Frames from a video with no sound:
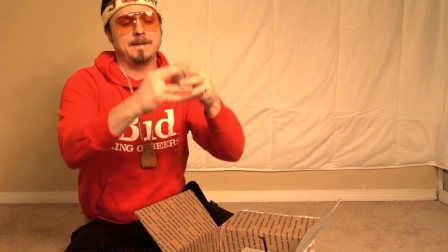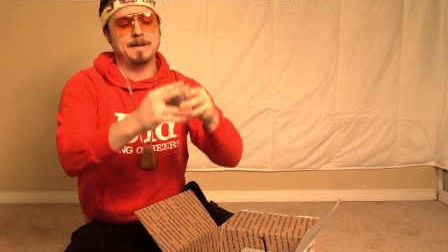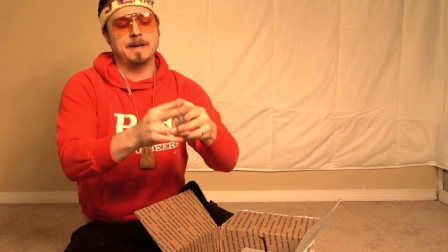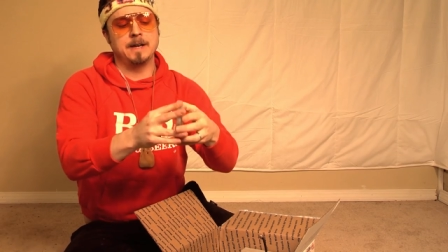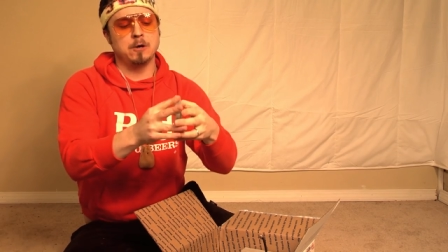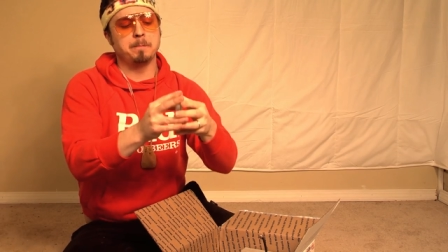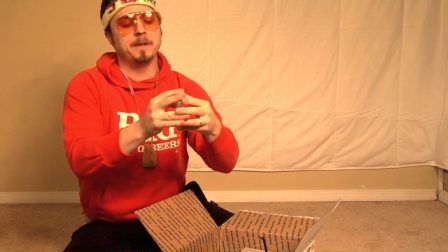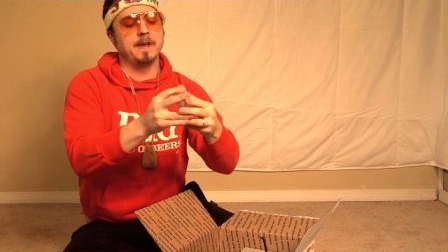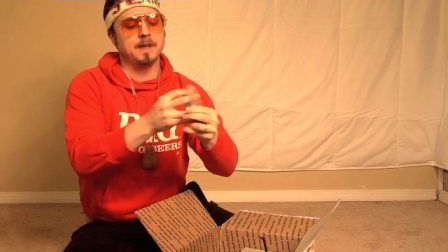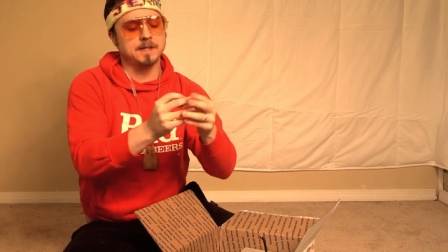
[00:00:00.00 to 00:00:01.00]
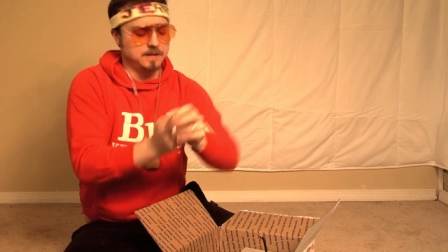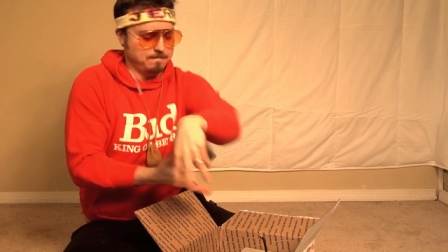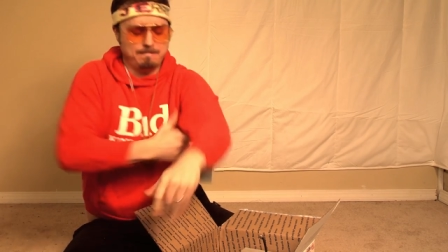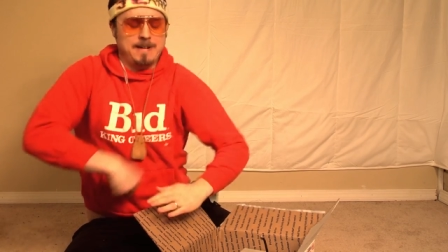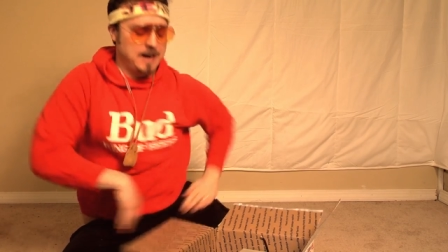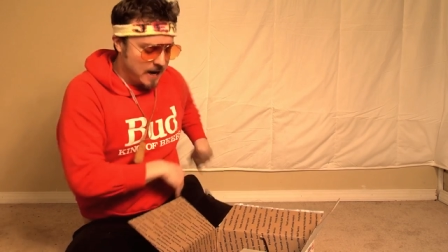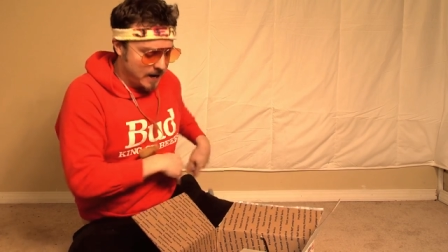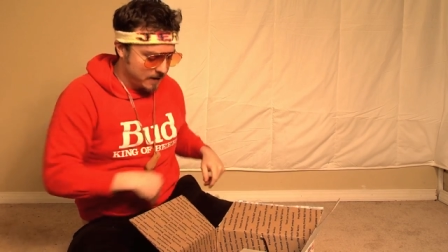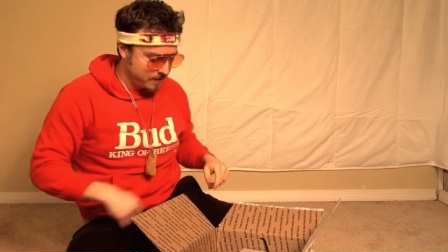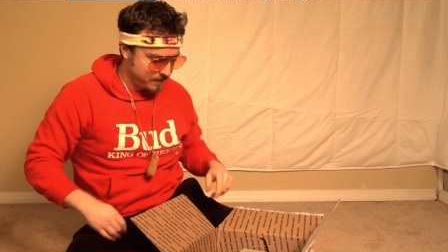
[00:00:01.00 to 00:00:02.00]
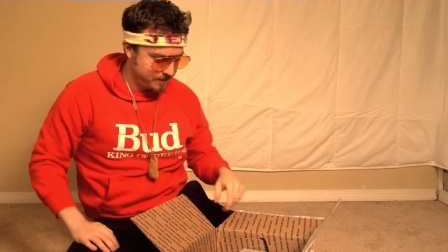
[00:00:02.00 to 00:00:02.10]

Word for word: I can't open this. Ah!